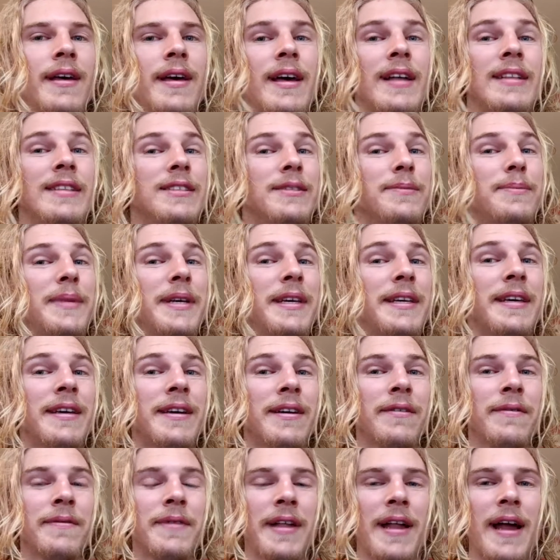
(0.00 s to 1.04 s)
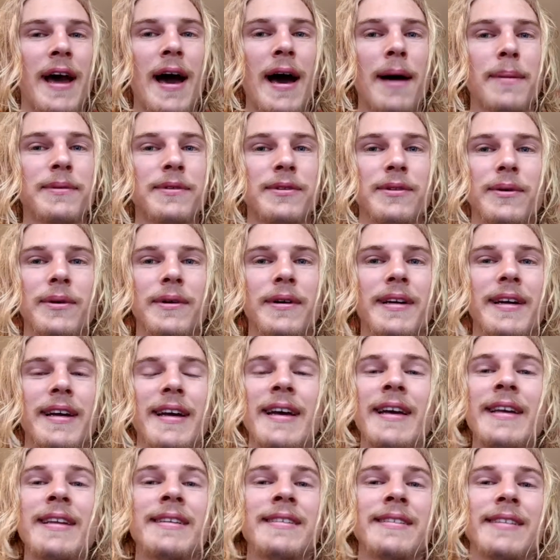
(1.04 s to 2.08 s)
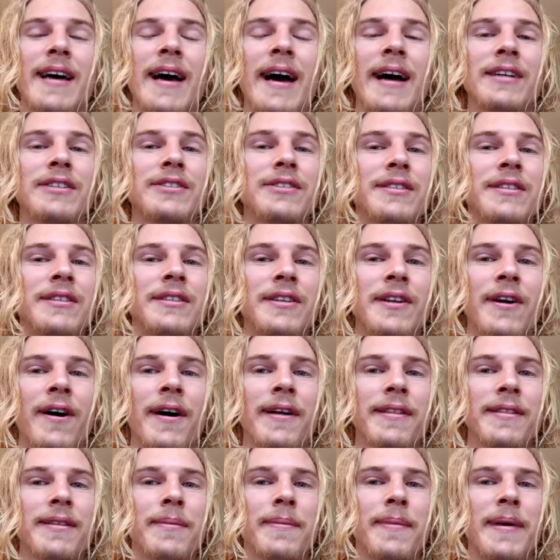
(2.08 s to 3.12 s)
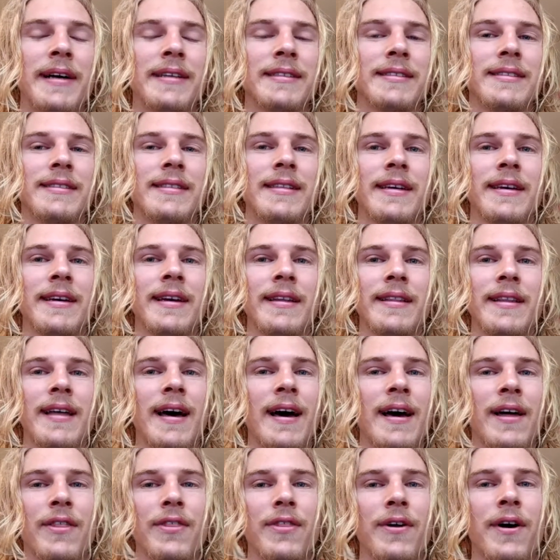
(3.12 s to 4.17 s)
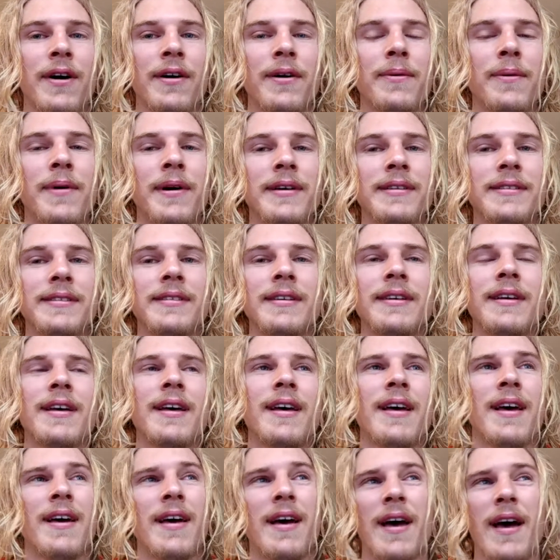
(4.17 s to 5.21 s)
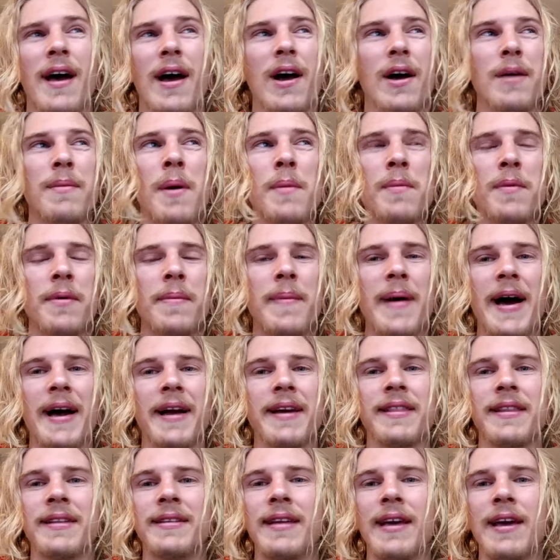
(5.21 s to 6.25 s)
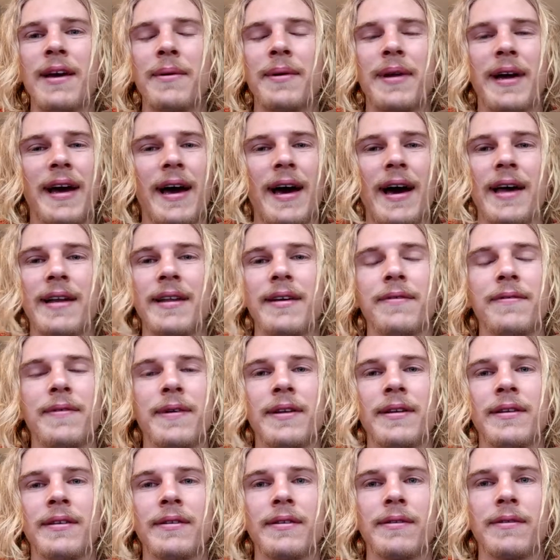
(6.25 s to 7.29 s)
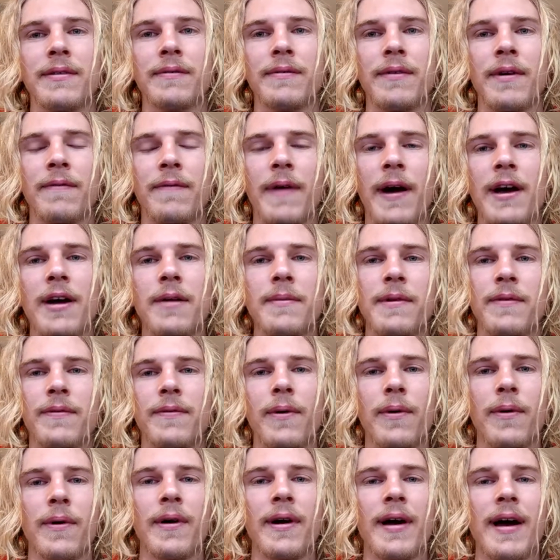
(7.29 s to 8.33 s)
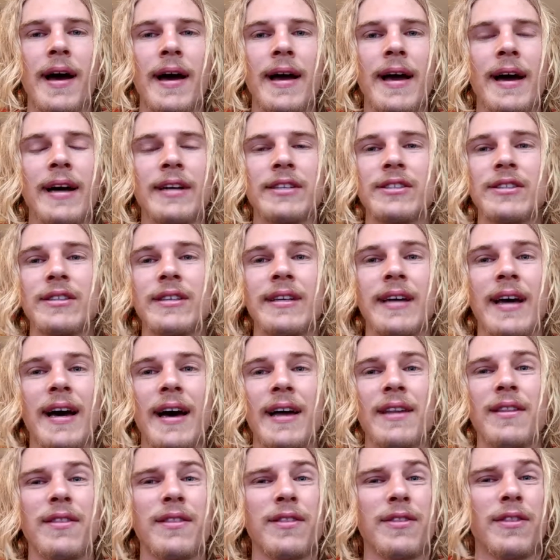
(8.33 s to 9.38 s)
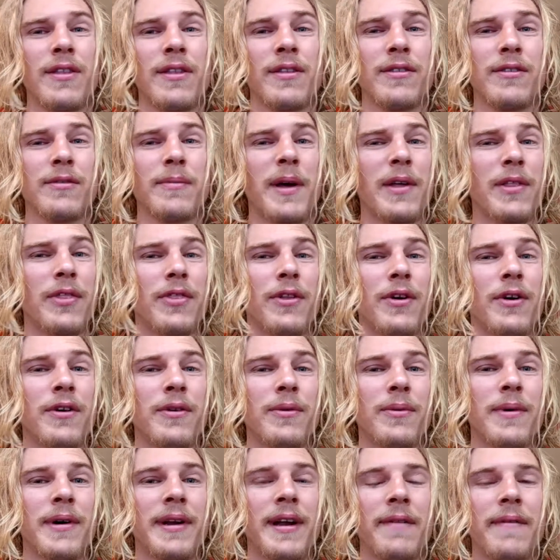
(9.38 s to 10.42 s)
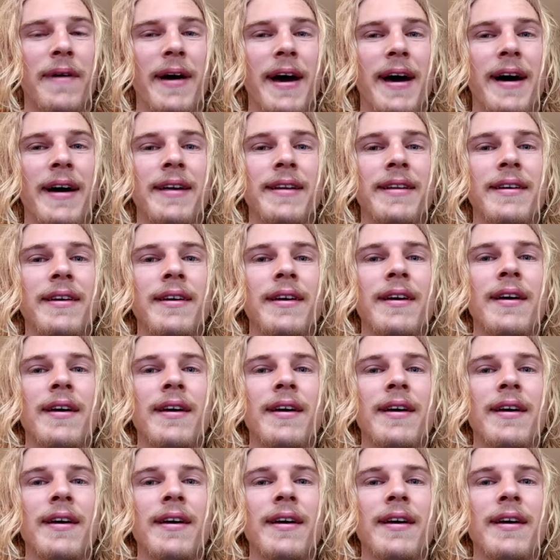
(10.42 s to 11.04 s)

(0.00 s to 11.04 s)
And speaking of the app store, it is actually not the best thing that I thought it was. I remember back in the day when I had a Fire before, I actually had, this is my third one I've had.